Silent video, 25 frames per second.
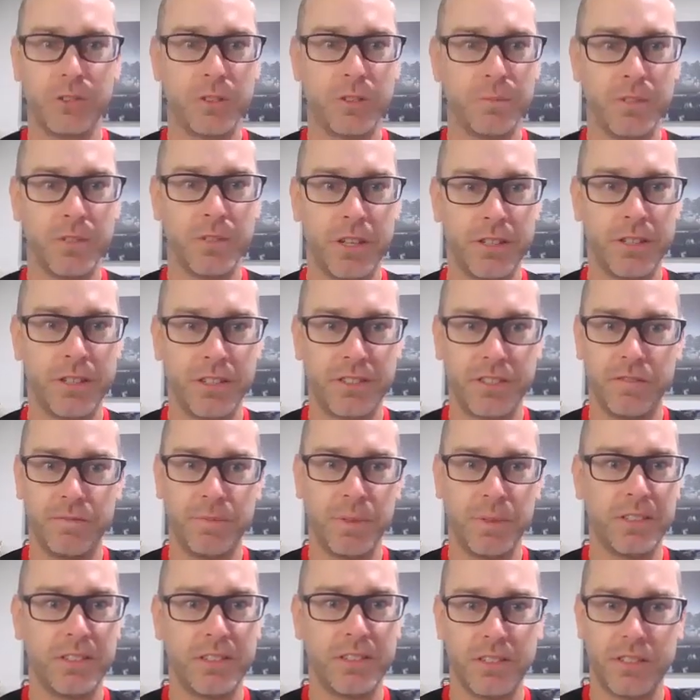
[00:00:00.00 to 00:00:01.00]
some digestive
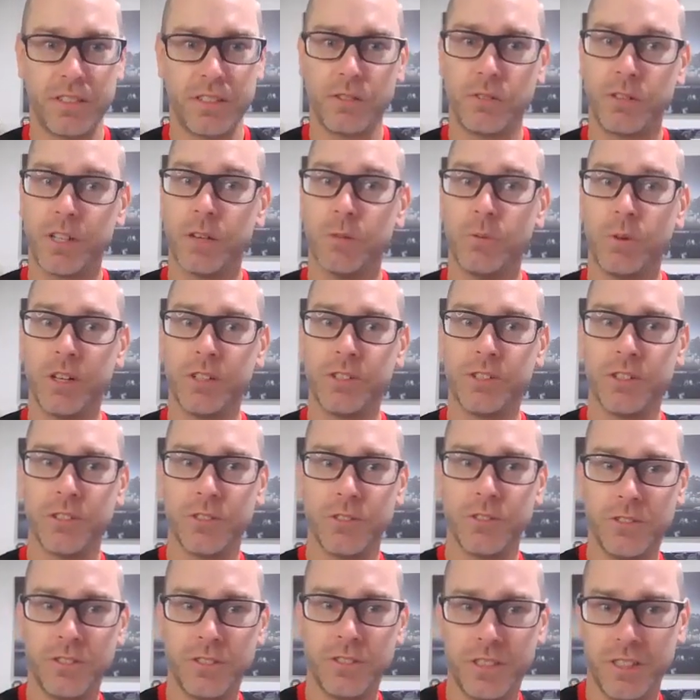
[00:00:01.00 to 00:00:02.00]
pieces. I said, okay, why don't
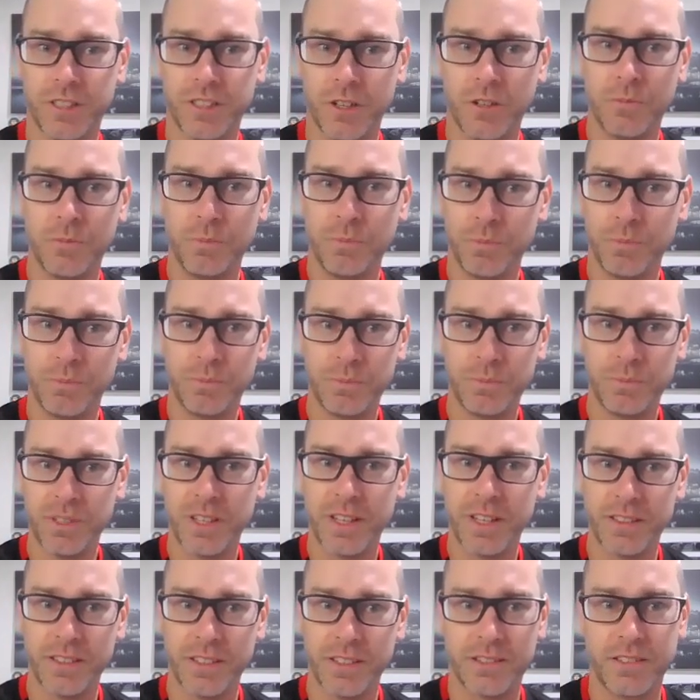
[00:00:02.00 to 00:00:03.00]
you,
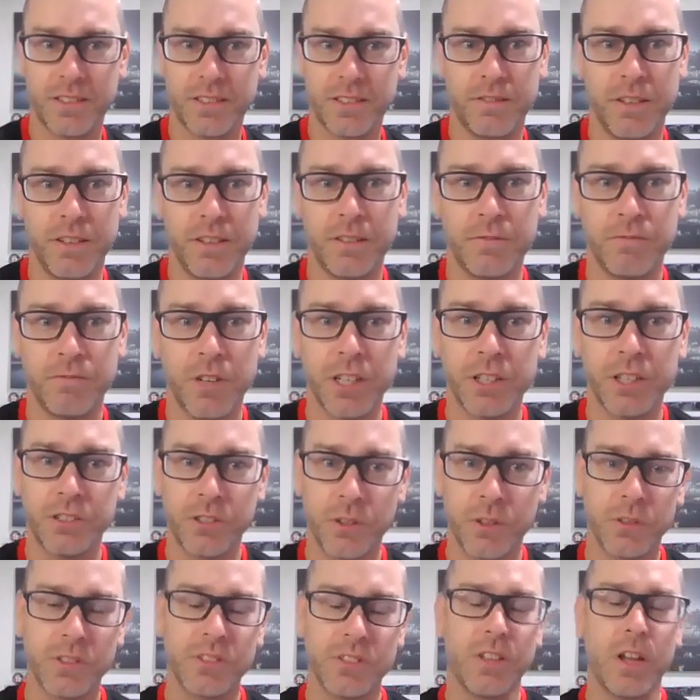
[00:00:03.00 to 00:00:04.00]
take this and enrich.
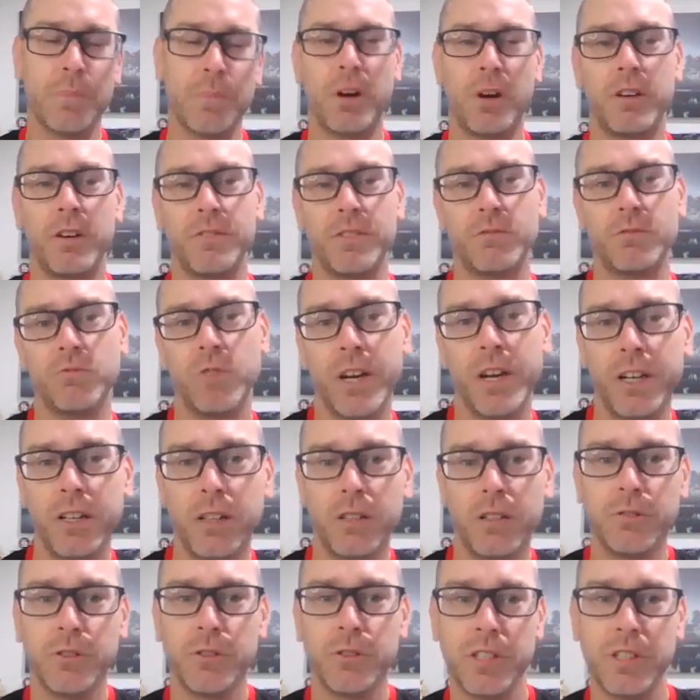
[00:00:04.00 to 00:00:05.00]
So it's not part of his
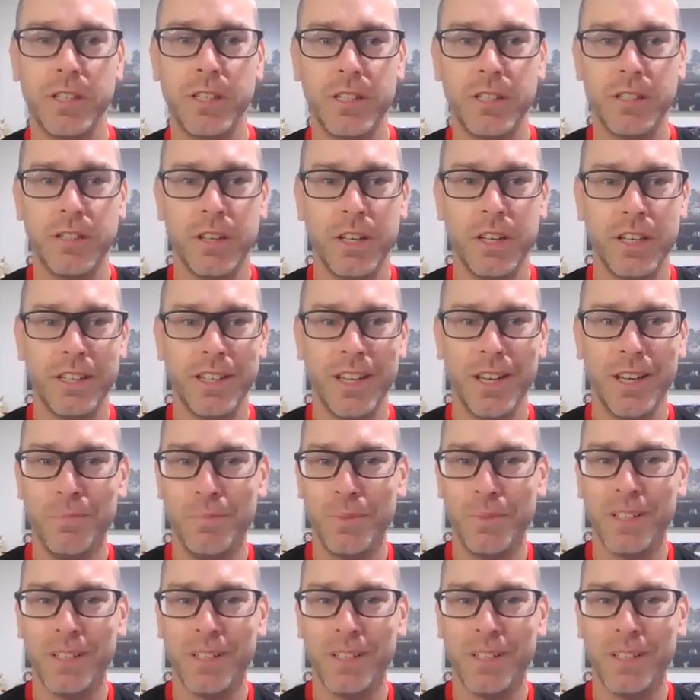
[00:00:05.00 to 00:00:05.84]
regular routine yet,